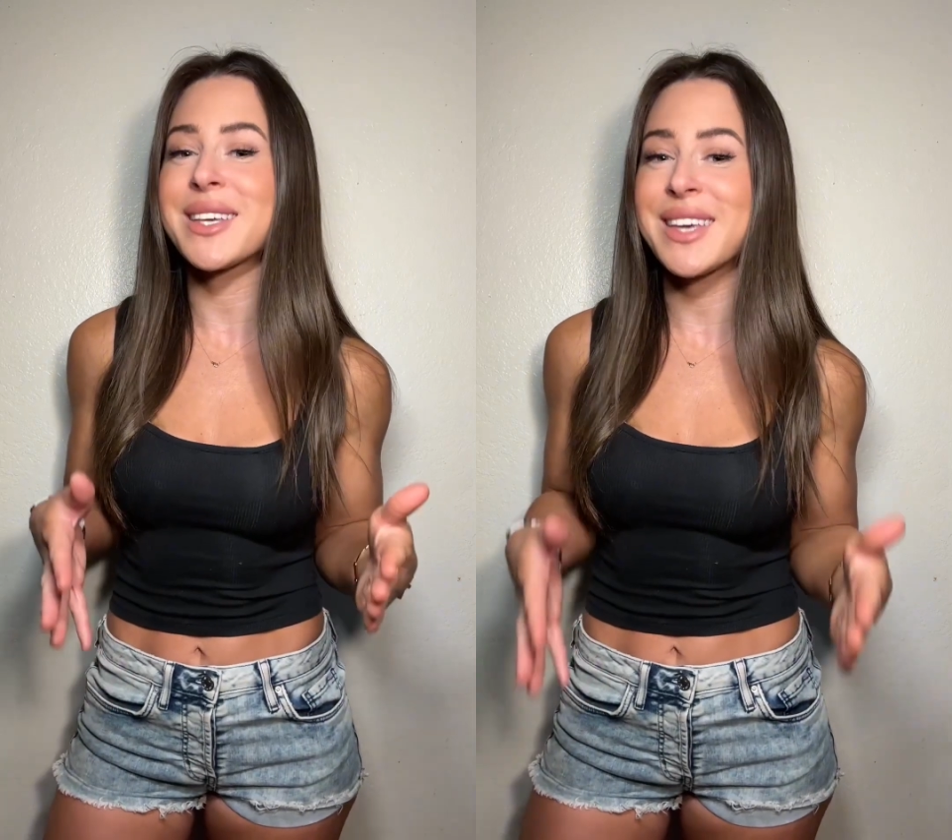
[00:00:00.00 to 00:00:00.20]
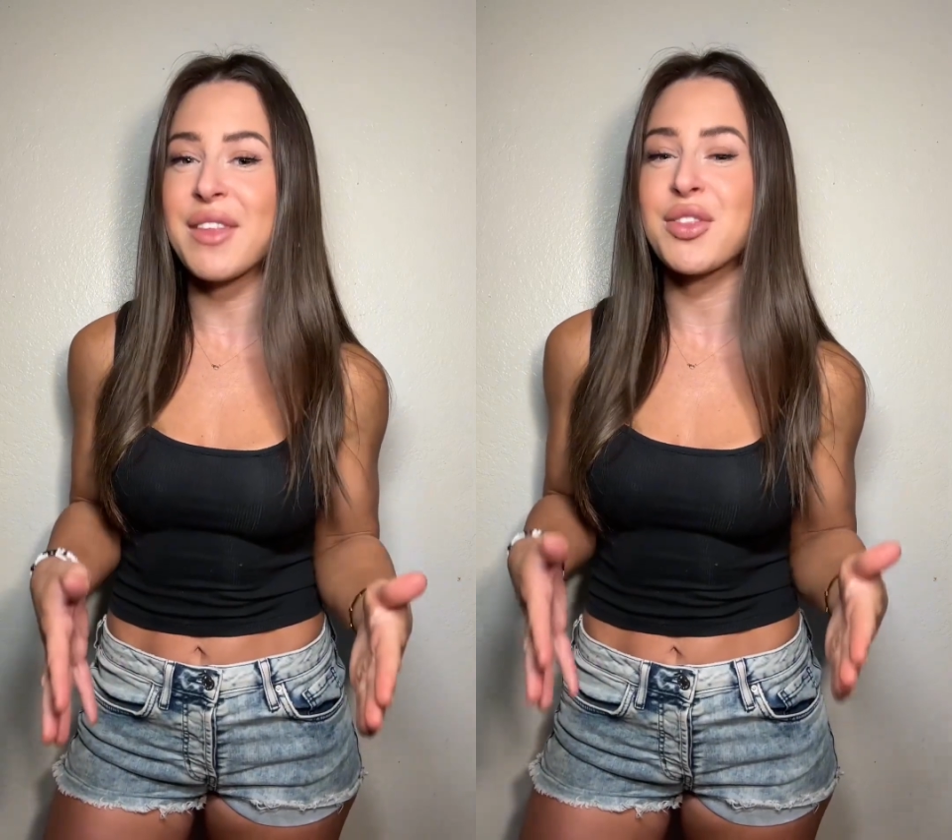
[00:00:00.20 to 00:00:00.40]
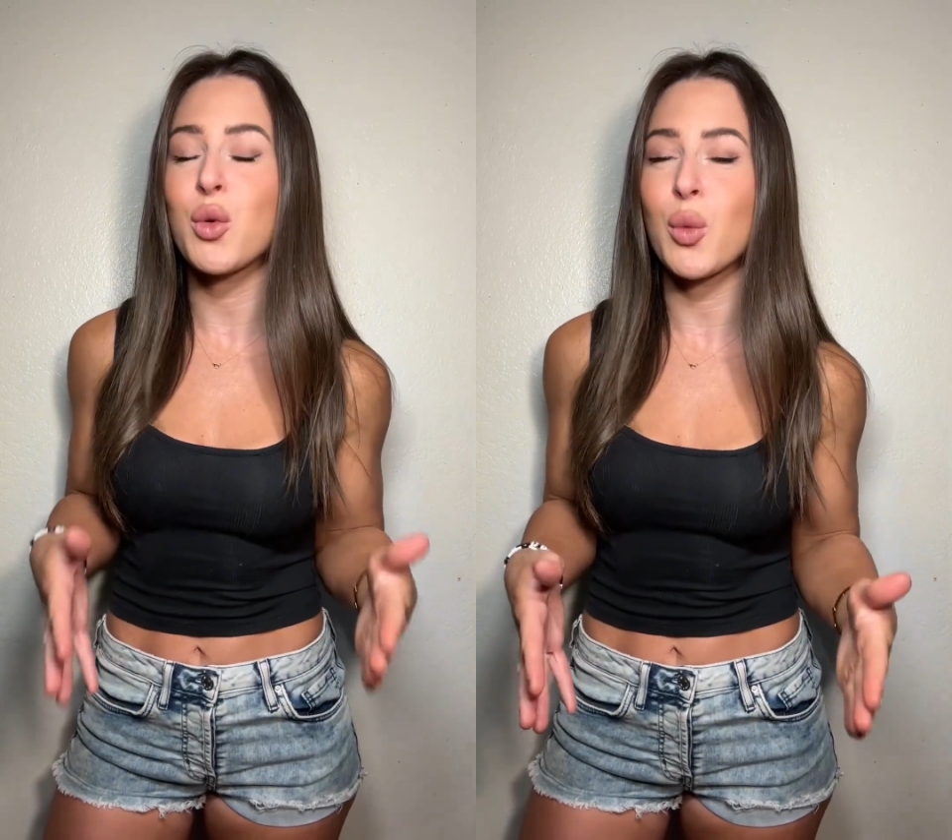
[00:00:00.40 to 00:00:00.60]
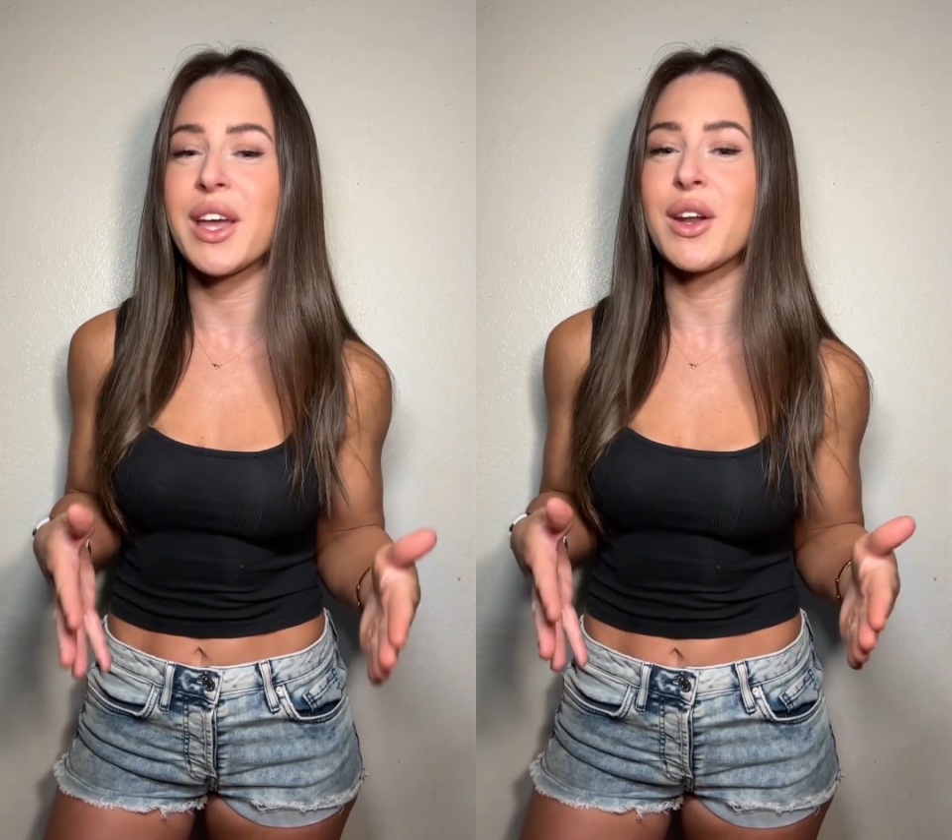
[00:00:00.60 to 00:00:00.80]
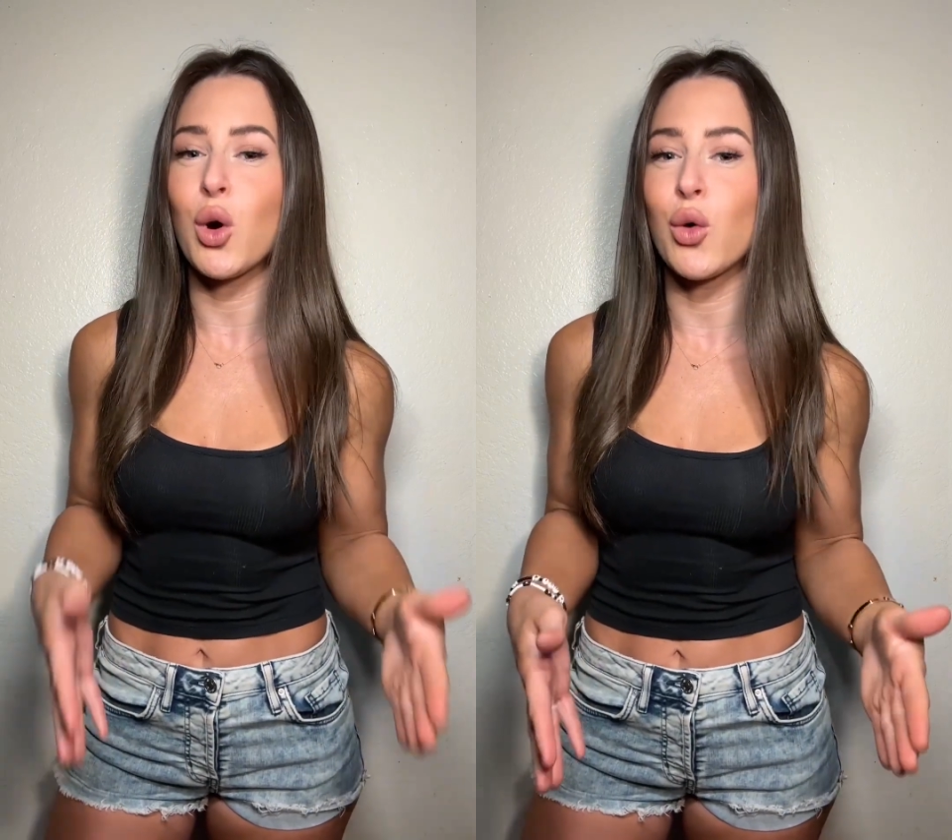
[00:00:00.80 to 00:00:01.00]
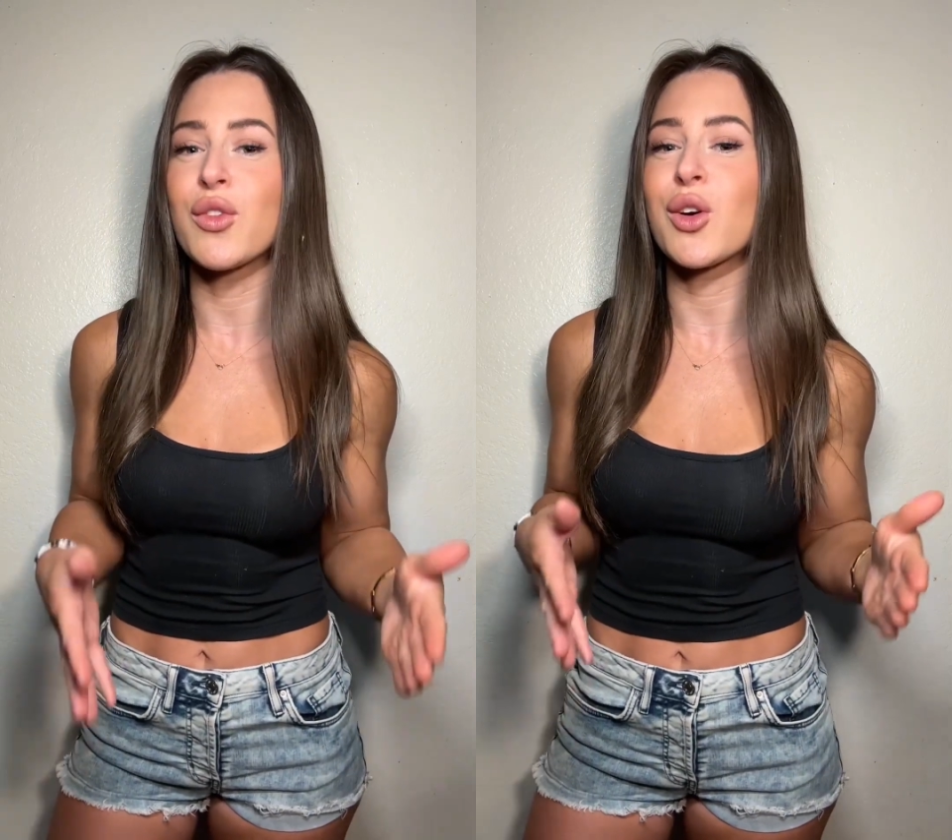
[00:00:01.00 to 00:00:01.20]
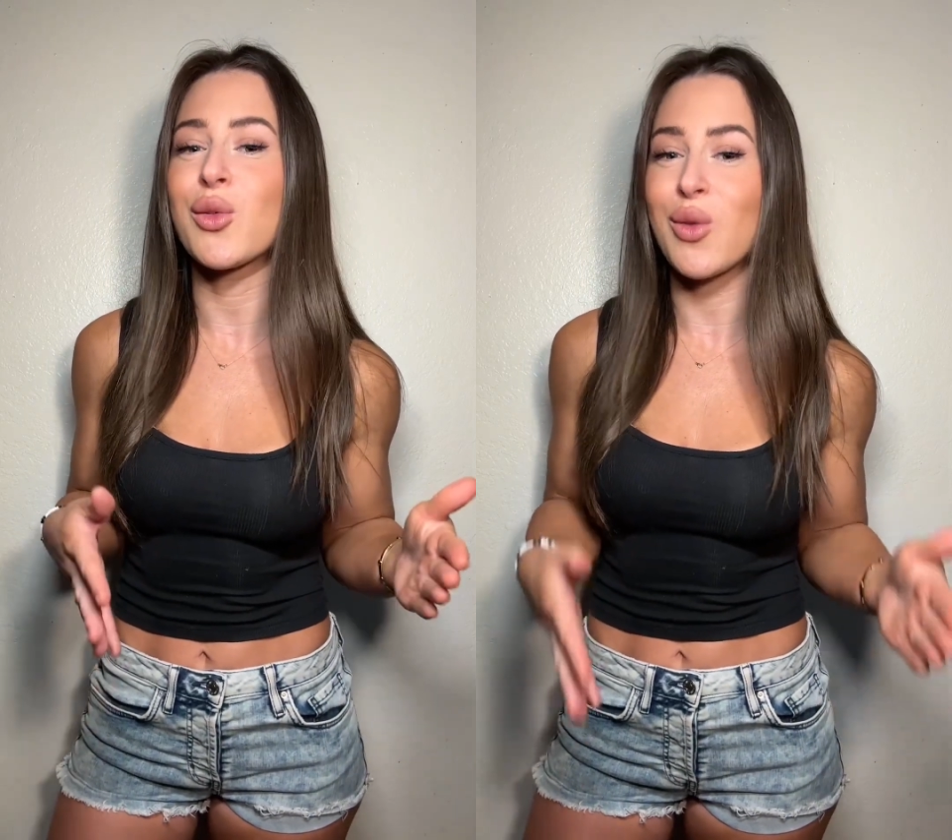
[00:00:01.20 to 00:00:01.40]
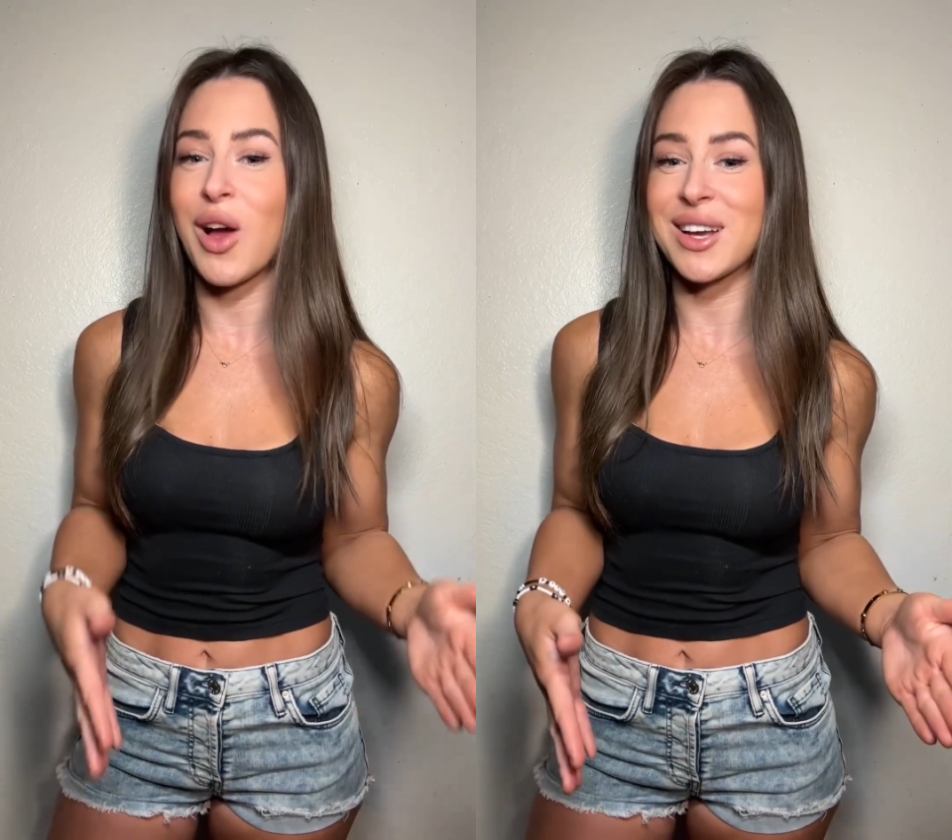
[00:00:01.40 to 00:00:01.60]
get the win over
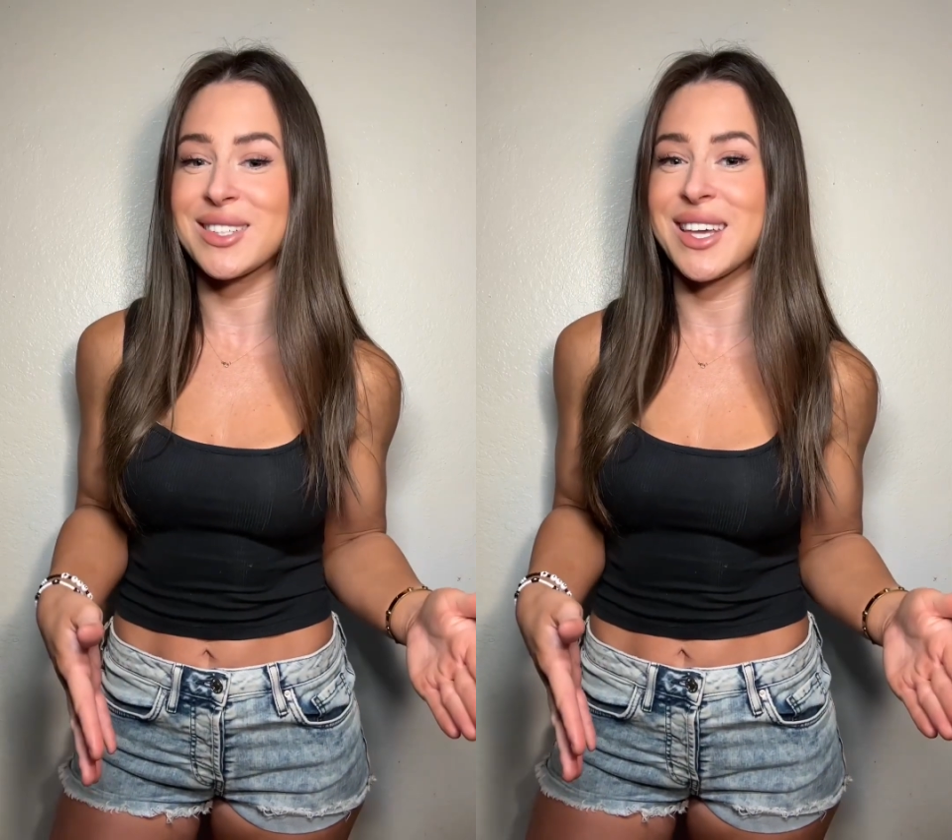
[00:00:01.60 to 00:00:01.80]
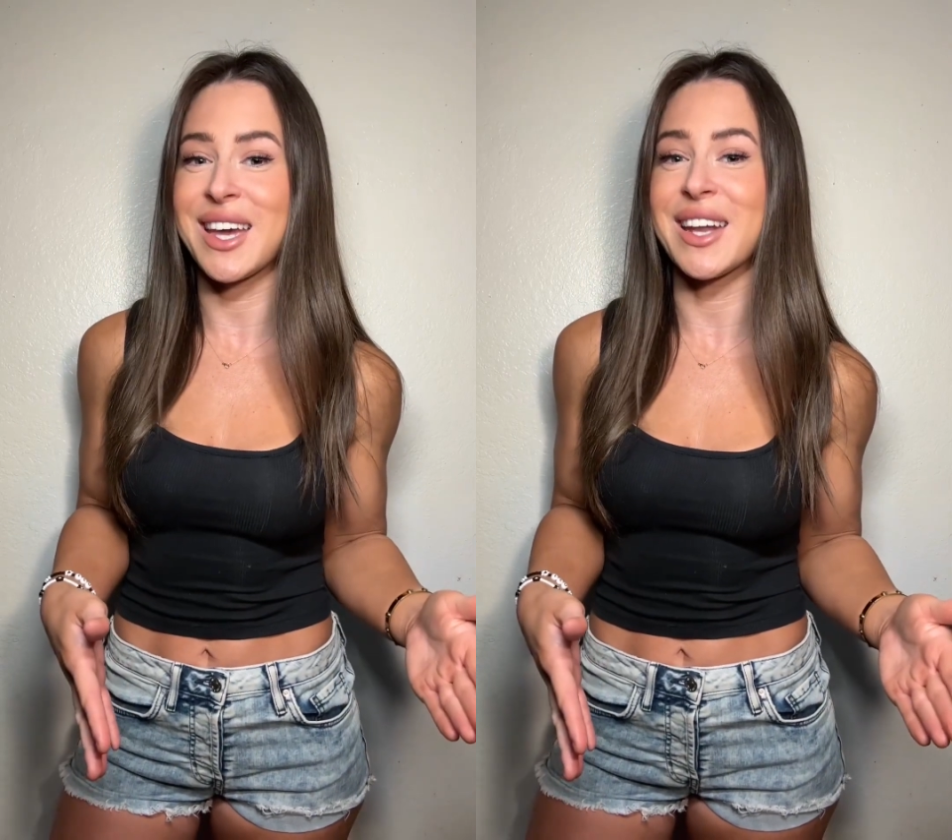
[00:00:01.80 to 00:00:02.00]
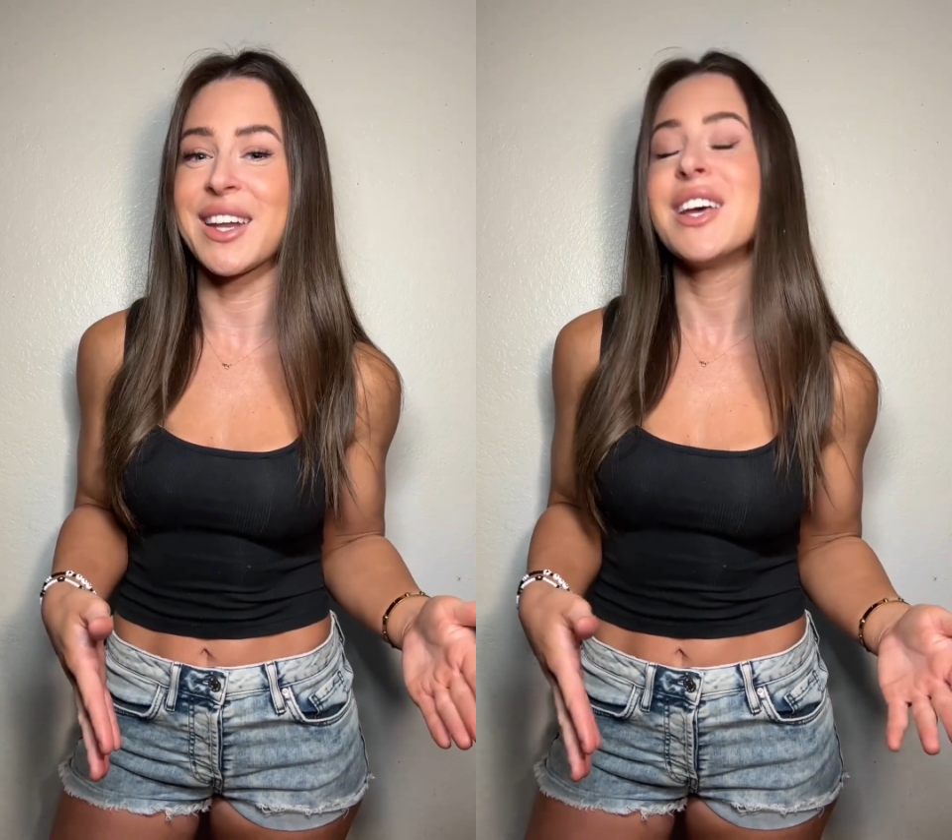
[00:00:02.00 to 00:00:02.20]
Roxanne.